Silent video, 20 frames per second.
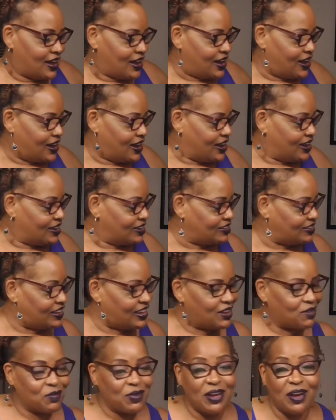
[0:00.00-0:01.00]

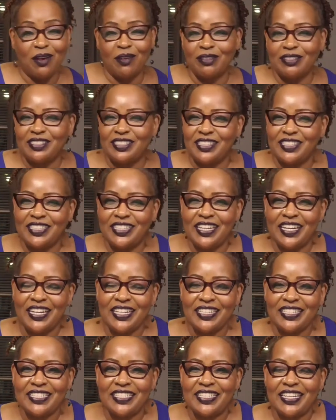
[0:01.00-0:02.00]
And we're going to
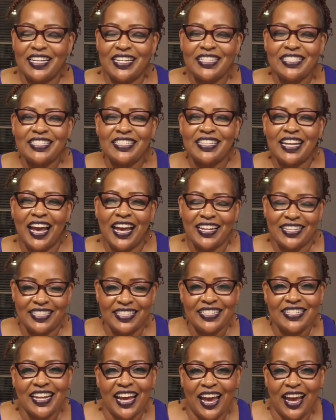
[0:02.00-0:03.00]
sit and chat
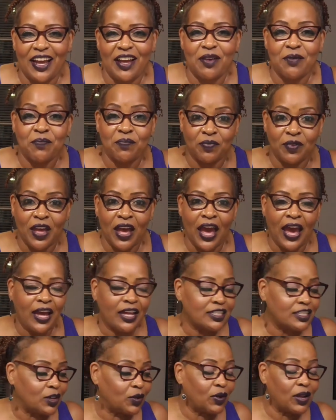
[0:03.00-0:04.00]
today.
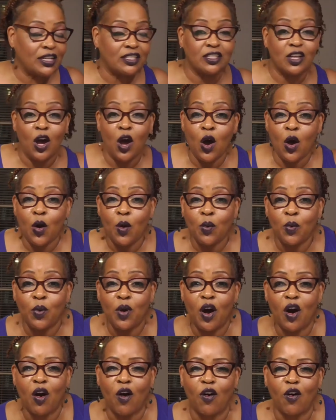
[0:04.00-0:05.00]
Okay? So let's
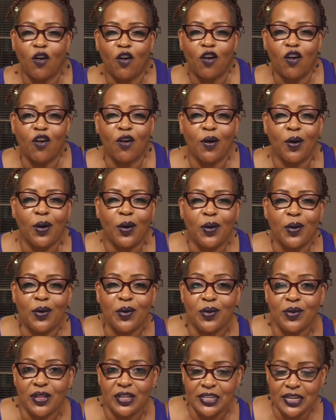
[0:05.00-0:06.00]

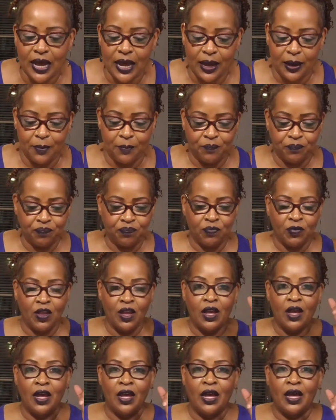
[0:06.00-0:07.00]
roll the tape.
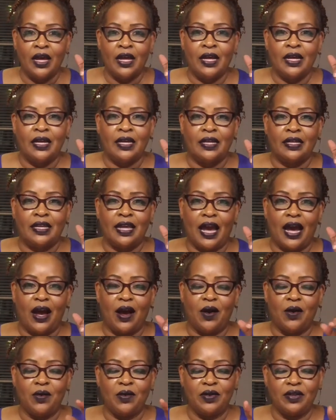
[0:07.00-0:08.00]

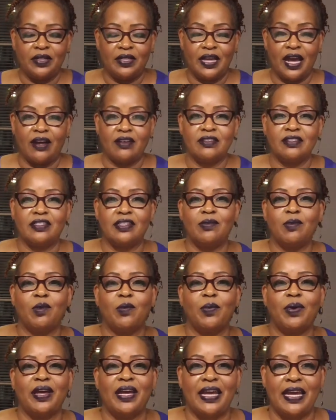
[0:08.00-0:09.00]
Y'all see
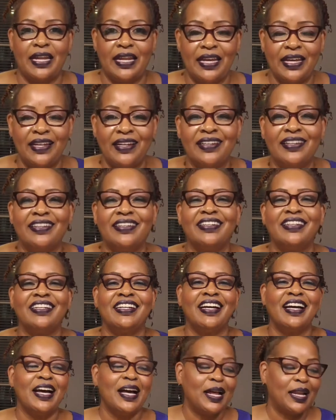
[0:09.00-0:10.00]
what we're eating?
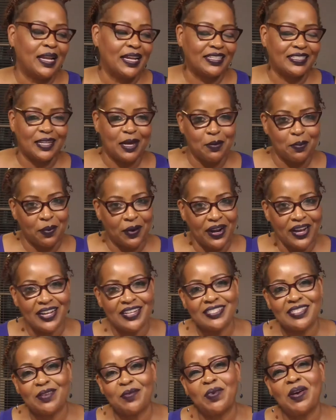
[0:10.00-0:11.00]
Let's say
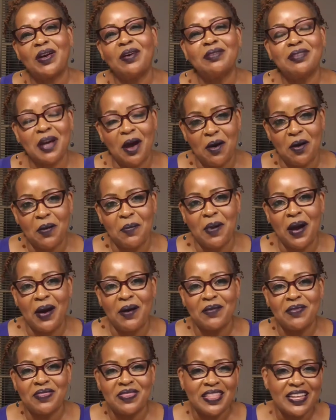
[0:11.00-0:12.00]
prayers and we're going to talk
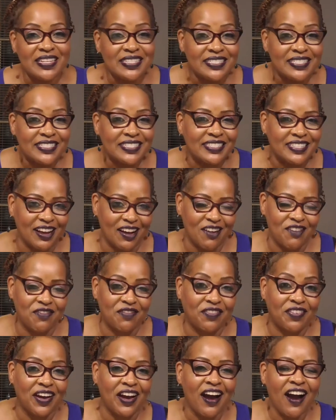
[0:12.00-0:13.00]
about this
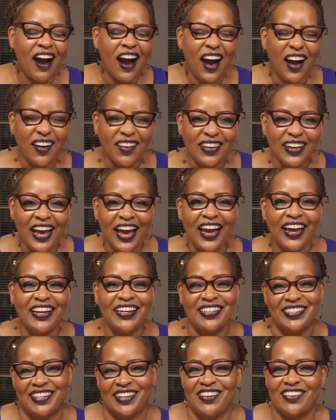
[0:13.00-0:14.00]
stuff.
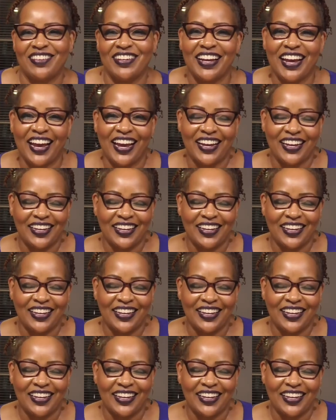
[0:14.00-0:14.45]
Okay? Okay.